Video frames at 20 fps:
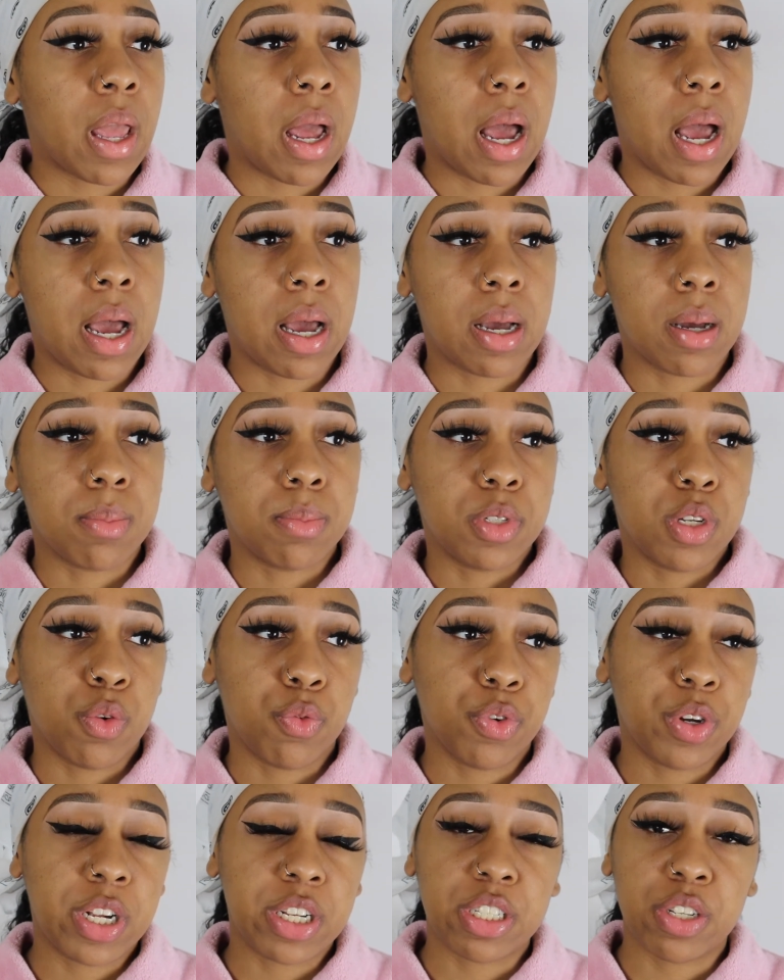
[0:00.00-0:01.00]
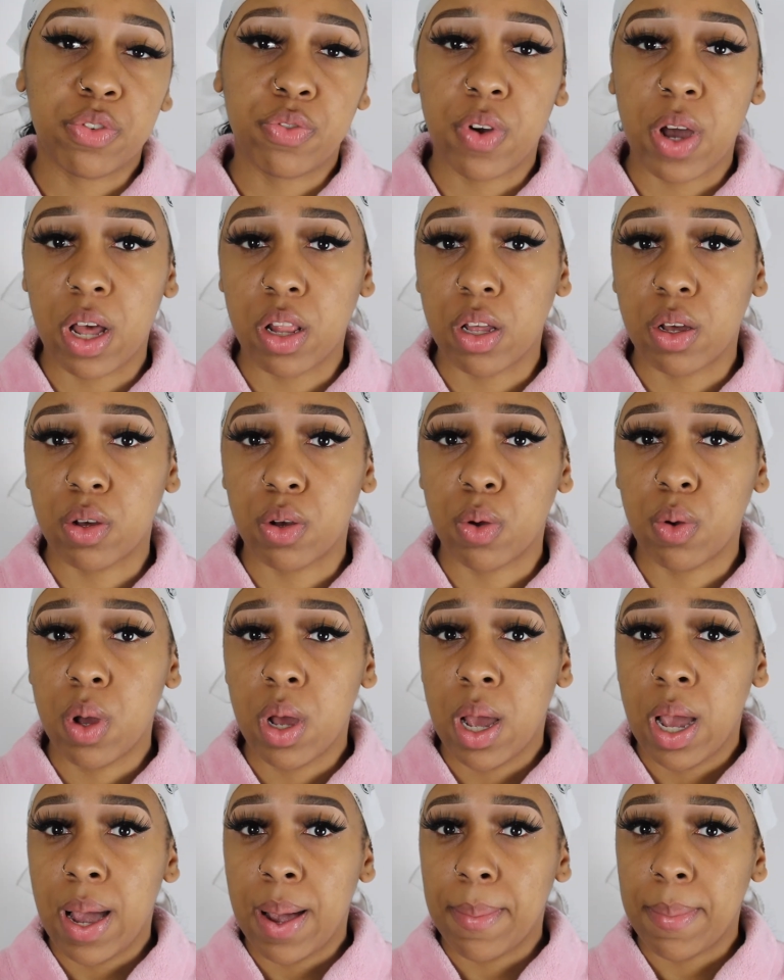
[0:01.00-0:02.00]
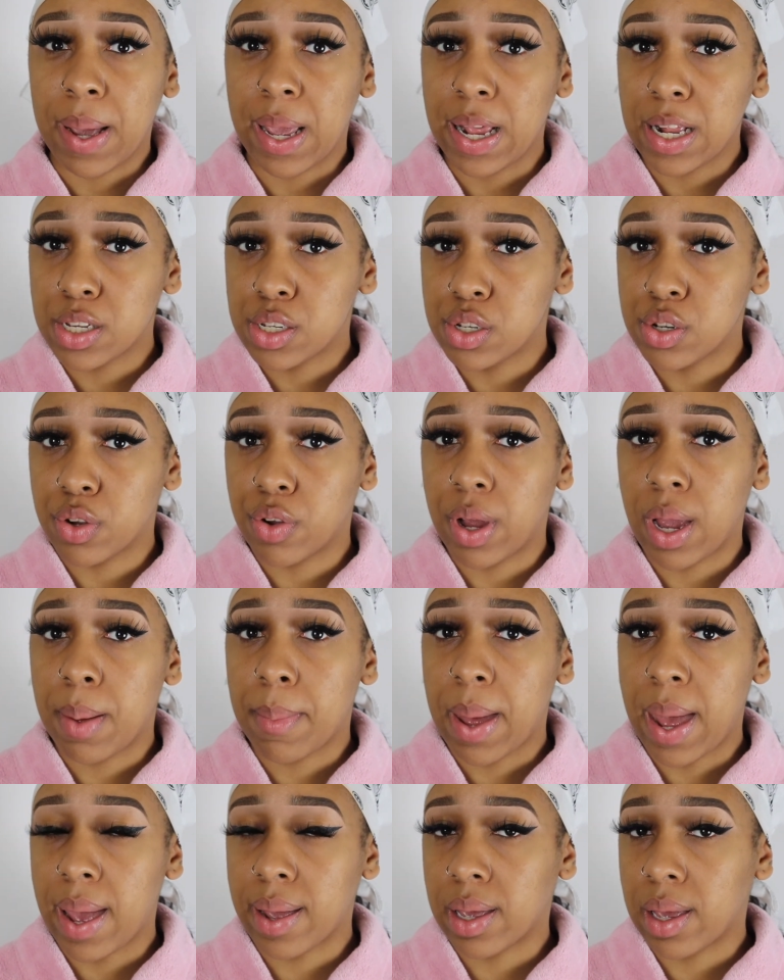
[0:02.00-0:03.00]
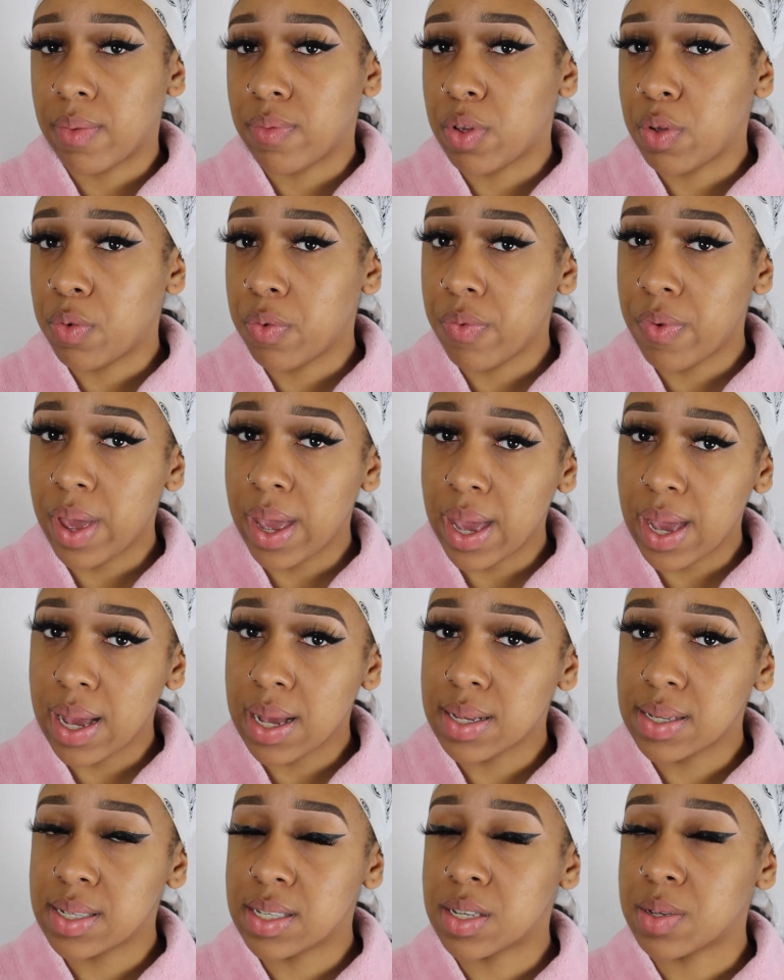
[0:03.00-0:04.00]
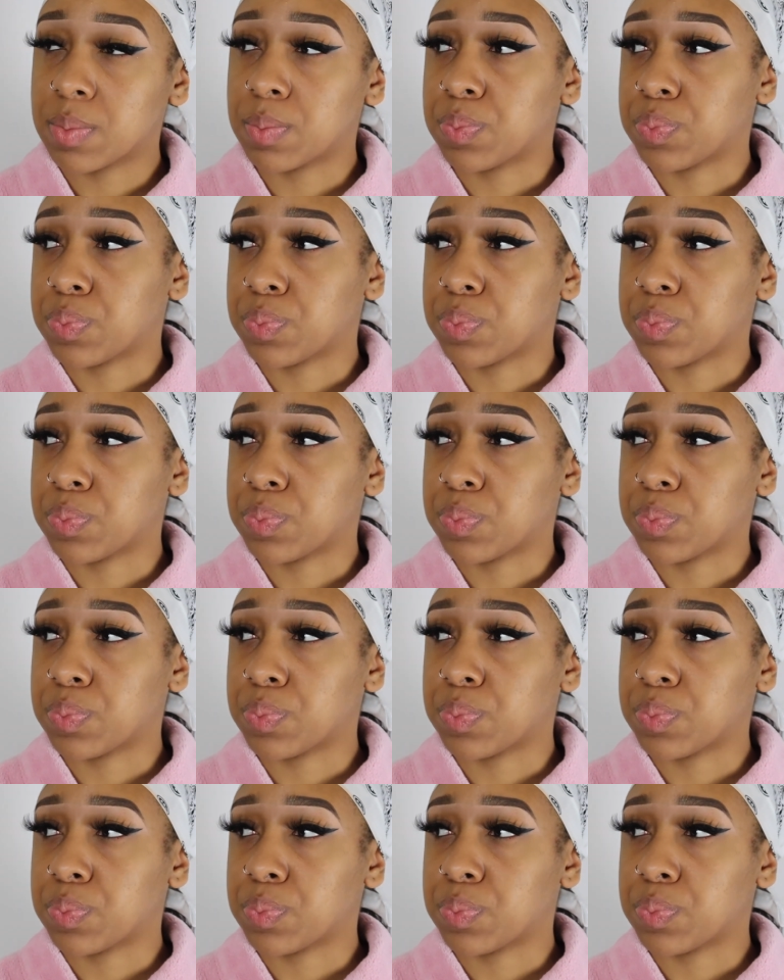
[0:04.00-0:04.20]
Don't forget to follow my Instagram at giveyouface.